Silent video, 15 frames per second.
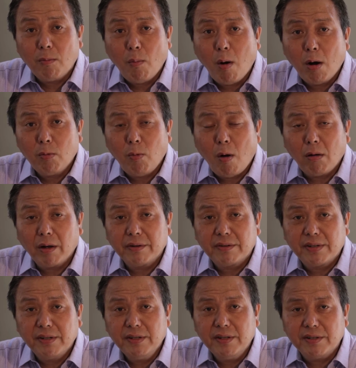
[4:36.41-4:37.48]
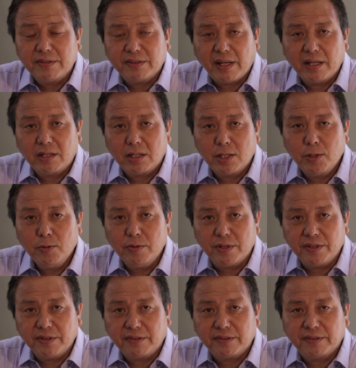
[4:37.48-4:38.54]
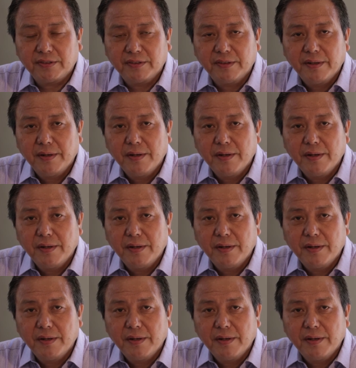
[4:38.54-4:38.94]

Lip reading: more volunteers and tutors